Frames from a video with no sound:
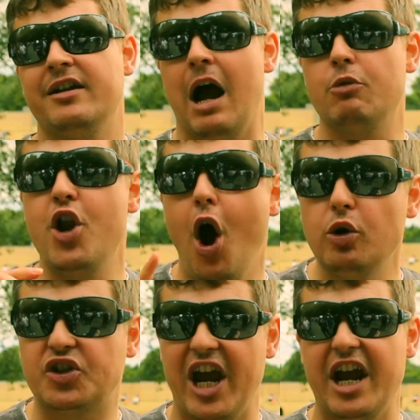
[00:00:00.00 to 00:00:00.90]
Now
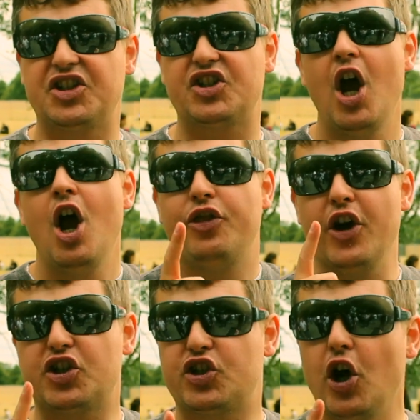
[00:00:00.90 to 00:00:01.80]
notice
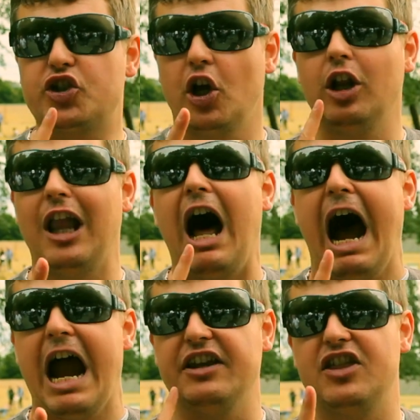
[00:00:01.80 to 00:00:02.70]
the subtle
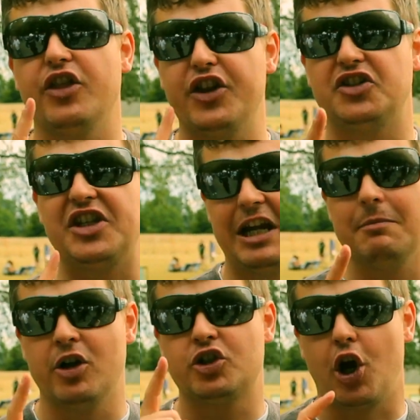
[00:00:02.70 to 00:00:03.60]
lie that the
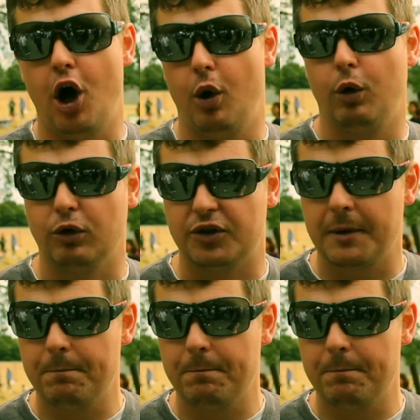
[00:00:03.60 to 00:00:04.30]
demon told.